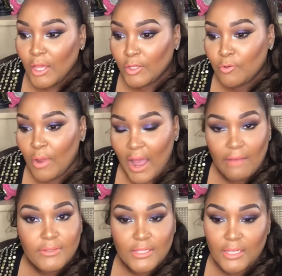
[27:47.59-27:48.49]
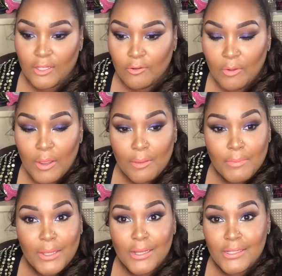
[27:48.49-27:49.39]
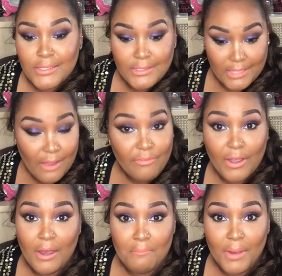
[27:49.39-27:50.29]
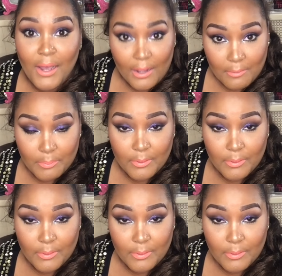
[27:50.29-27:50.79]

You have to heal because stuff come up.